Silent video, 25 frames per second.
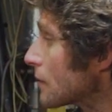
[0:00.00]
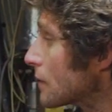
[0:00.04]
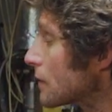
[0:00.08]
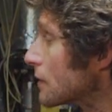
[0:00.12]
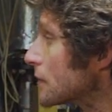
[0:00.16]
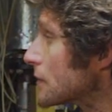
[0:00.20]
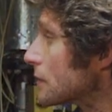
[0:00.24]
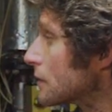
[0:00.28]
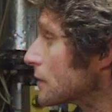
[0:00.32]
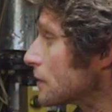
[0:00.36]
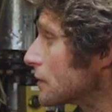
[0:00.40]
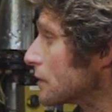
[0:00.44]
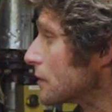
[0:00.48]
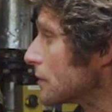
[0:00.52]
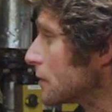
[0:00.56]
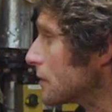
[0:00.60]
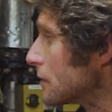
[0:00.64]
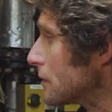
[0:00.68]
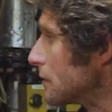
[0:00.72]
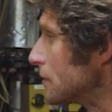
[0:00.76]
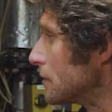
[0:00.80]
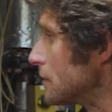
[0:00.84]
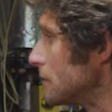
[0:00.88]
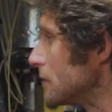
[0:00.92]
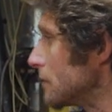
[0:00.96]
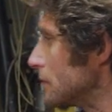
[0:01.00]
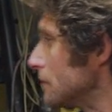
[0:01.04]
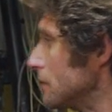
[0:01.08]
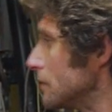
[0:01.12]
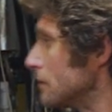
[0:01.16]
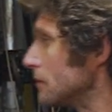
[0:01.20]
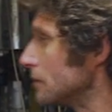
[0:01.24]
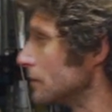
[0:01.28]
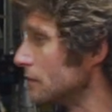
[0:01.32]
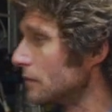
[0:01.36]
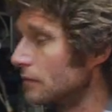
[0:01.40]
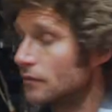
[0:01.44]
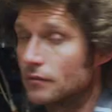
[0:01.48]

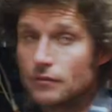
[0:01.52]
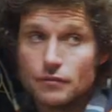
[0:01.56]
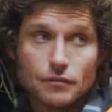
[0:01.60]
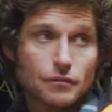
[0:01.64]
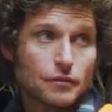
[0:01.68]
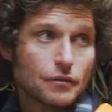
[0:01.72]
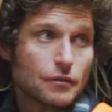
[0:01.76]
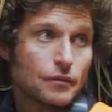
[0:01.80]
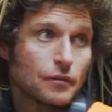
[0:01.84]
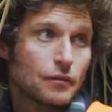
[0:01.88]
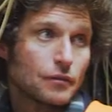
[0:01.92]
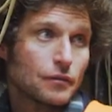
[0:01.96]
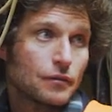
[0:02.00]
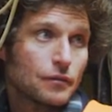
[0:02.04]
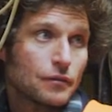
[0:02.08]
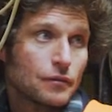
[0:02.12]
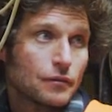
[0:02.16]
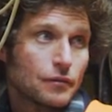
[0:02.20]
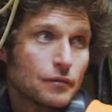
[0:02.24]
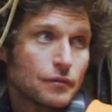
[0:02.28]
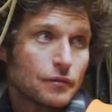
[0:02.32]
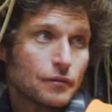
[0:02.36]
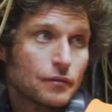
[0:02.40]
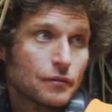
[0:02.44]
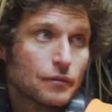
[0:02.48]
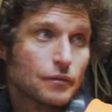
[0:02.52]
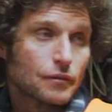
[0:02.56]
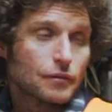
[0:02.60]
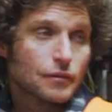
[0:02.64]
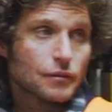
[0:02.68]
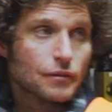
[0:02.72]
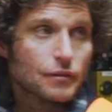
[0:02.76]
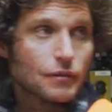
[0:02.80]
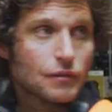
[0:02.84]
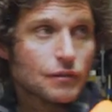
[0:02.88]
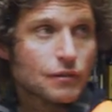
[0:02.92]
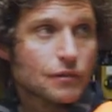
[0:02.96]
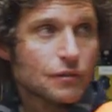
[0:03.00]

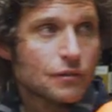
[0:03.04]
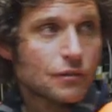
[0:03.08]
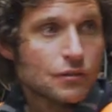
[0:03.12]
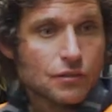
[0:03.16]
No words are spoken by the person on screen.